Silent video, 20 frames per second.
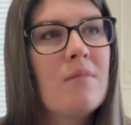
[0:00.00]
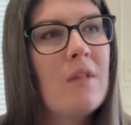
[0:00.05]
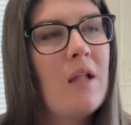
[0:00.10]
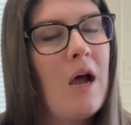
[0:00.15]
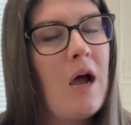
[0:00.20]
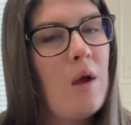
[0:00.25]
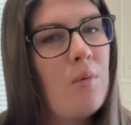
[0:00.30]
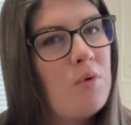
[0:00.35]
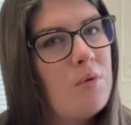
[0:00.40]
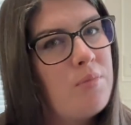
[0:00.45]

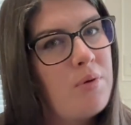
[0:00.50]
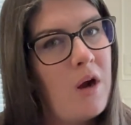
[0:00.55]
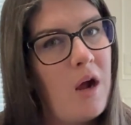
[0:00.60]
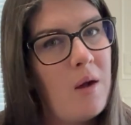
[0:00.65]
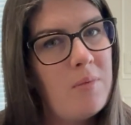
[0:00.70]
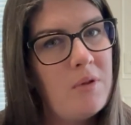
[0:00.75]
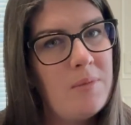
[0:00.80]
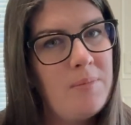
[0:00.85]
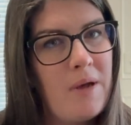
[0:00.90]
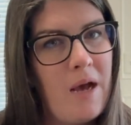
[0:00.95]
I would
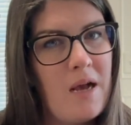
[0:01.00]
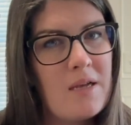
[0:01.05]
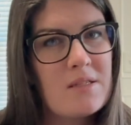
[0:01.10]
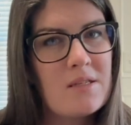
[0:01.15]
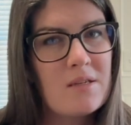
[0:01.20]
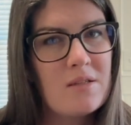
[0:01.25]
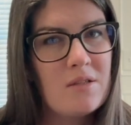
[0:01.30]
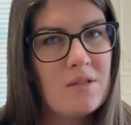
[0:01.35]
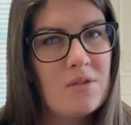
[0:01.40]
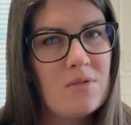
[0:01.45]
probably pass
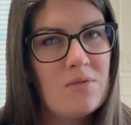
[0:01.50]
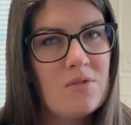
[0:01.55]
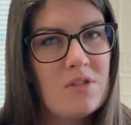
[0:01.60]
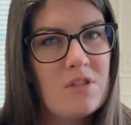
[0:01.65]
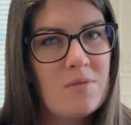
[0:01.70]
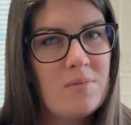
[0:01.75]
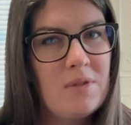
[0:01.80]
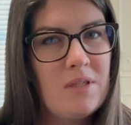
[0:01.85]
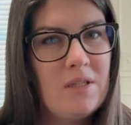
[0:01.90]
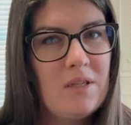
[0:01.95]
on those,
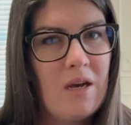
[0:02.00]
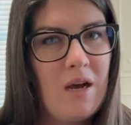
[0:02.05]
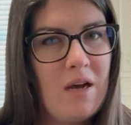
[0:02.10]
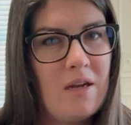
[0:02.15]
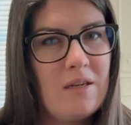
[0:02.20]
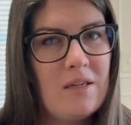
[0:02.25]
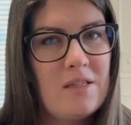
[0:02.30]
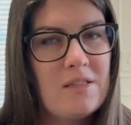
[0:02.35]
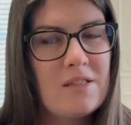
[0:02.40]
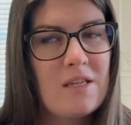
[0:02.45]
to be
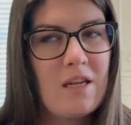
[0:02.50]
honest.